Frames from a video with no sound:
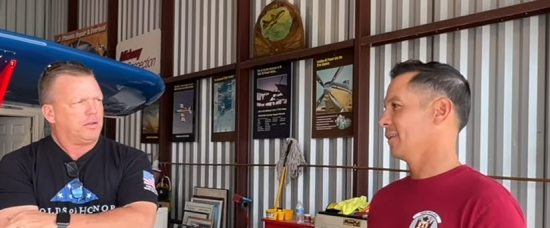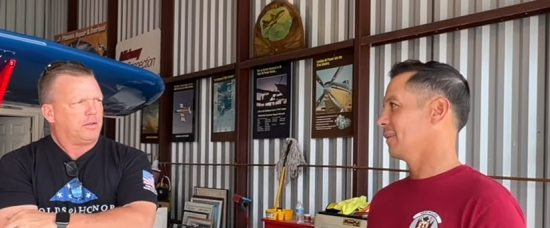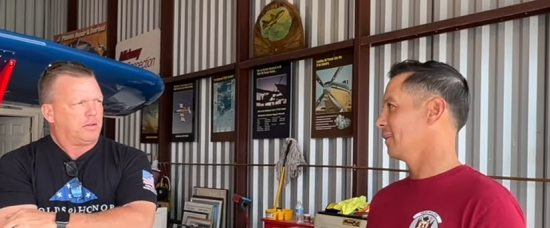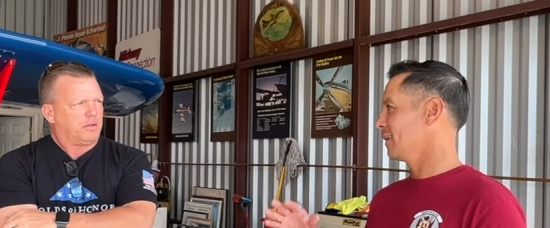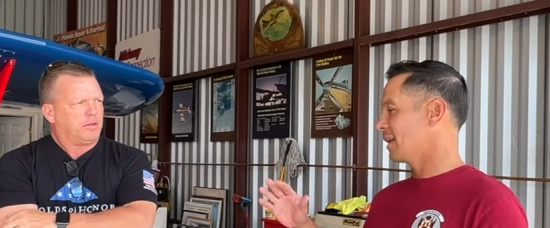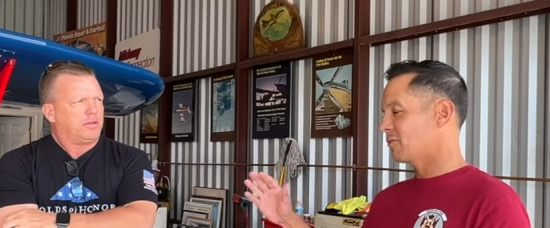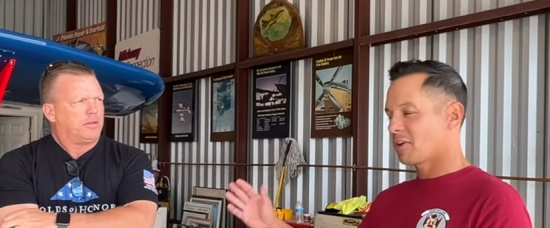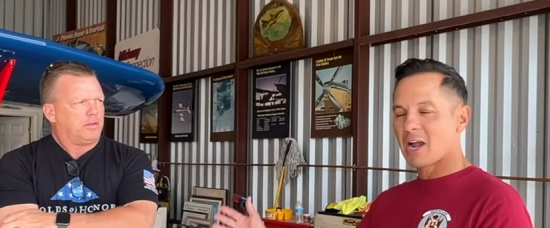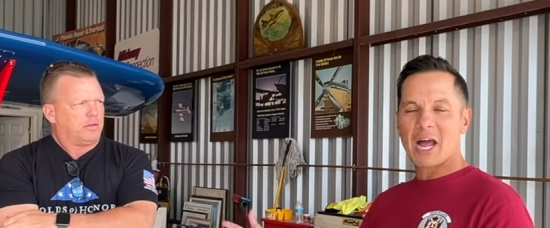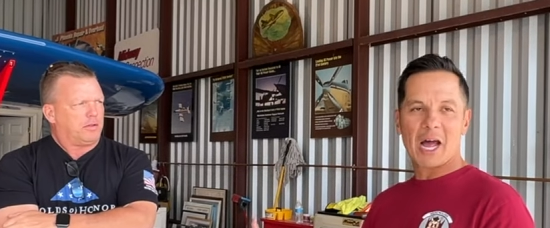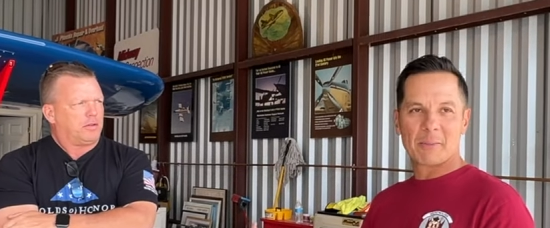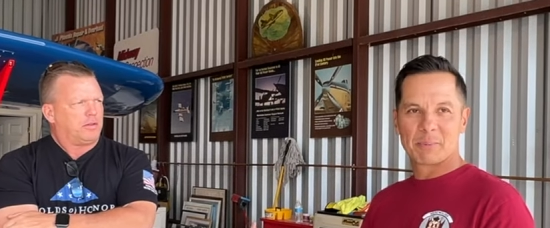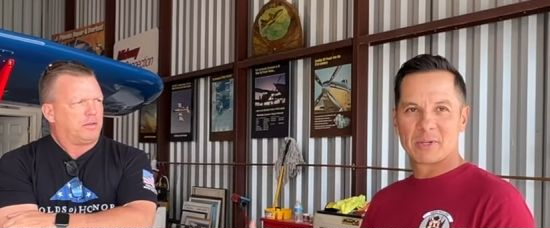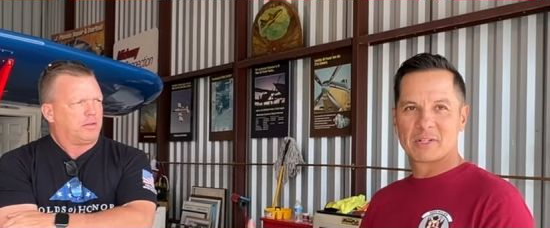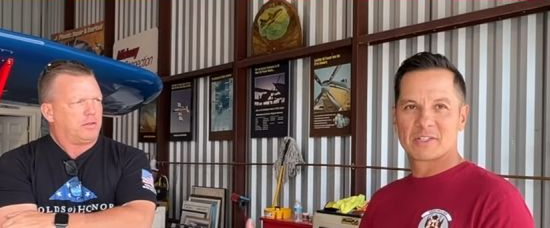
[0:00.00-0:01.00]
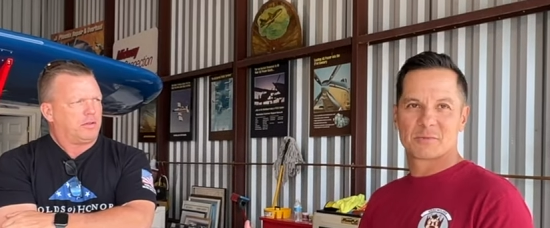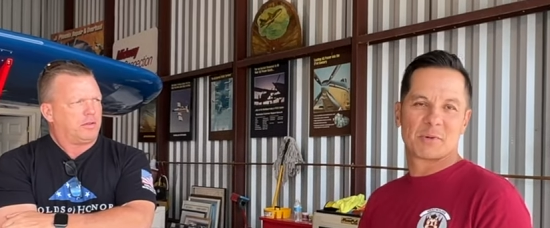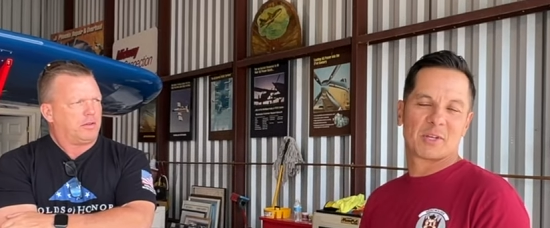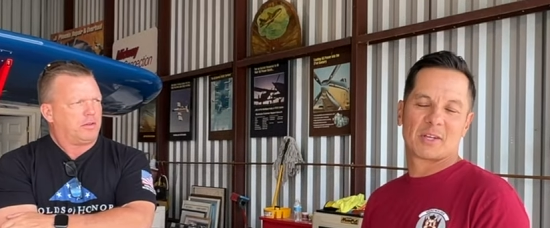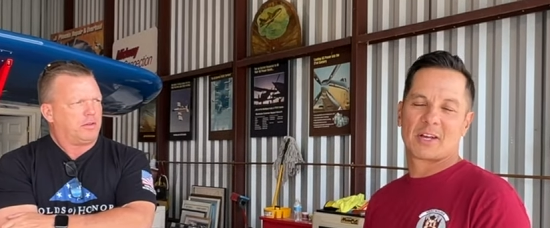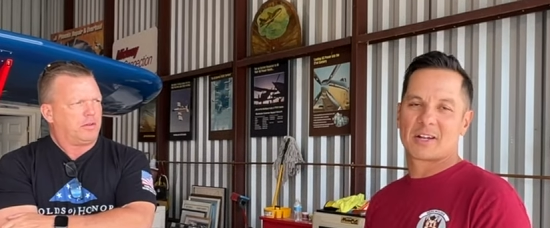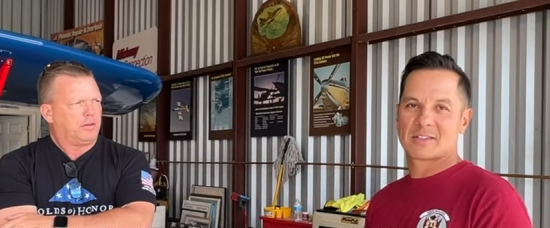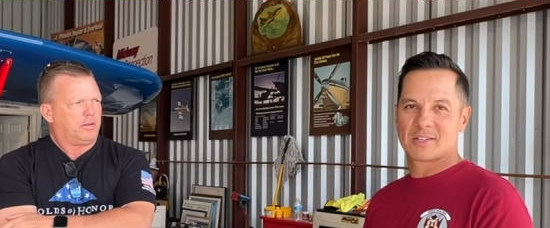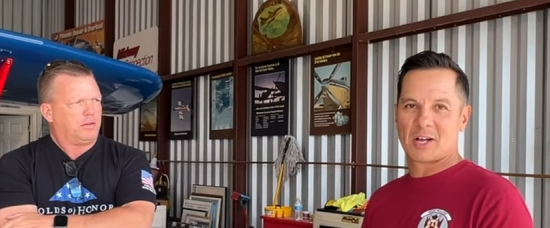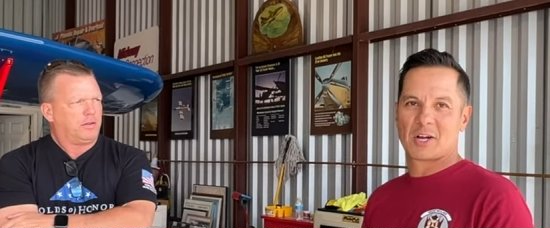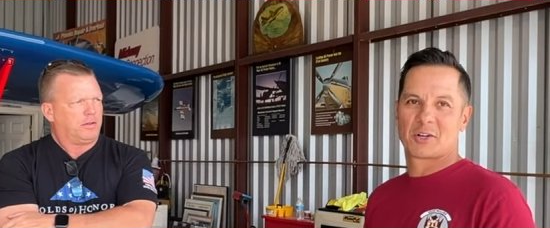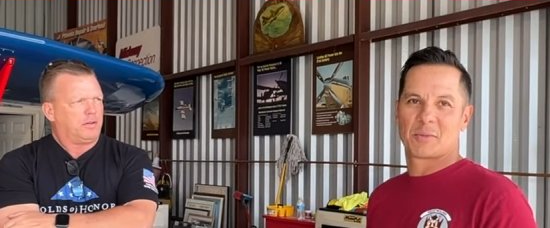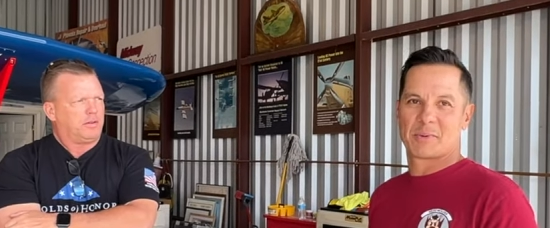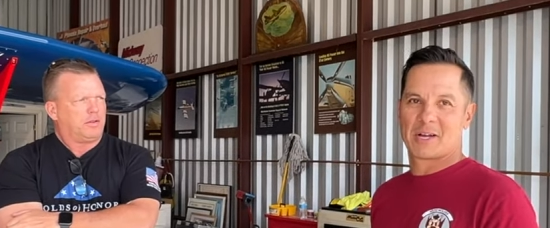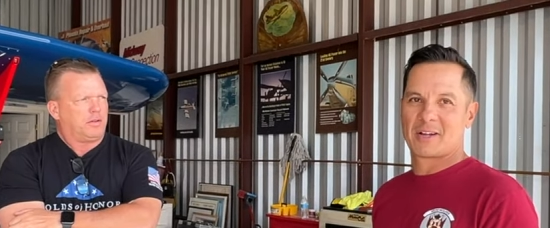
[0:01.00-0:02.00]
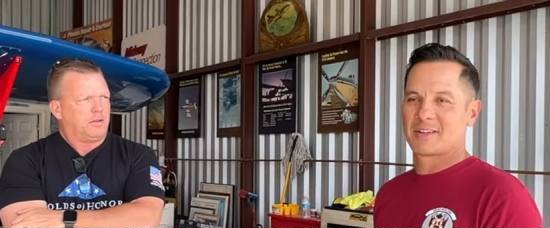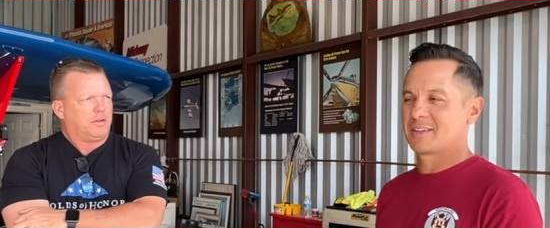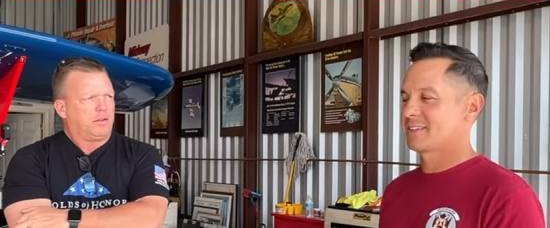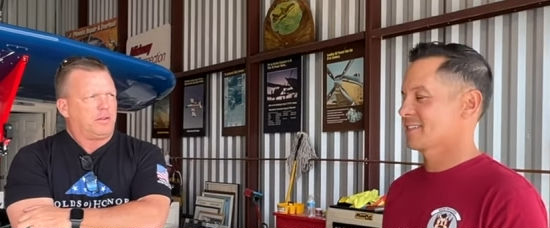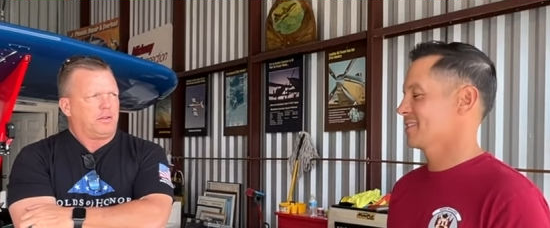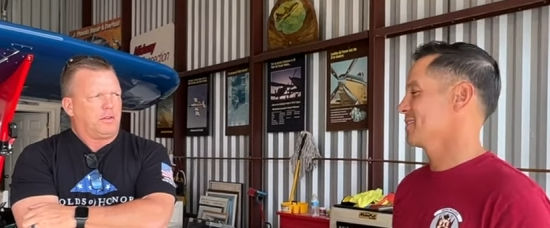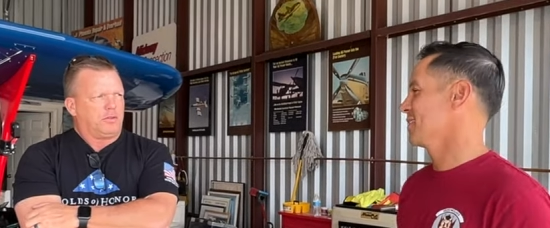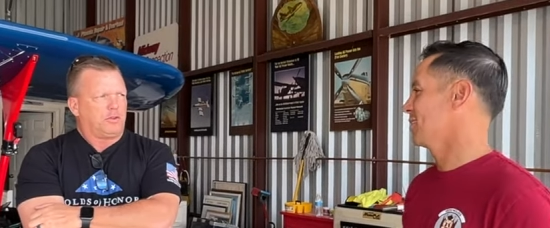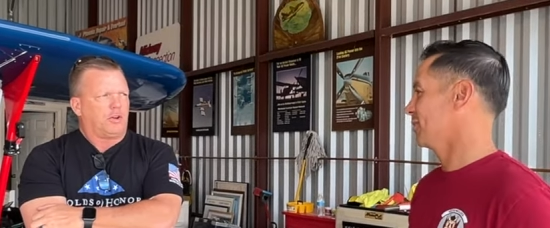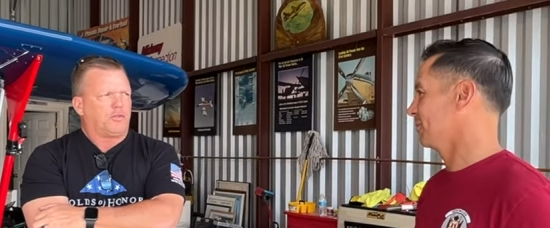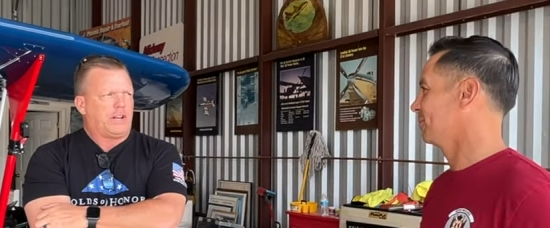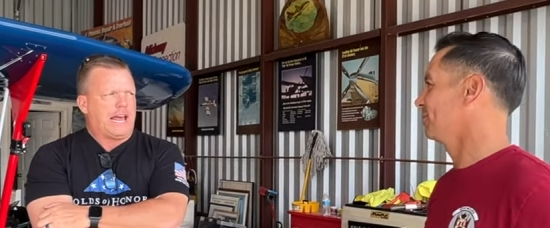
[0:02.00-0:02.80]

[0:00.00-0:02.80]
Speaker 1: never happens, but you got to talk about it. So, so if it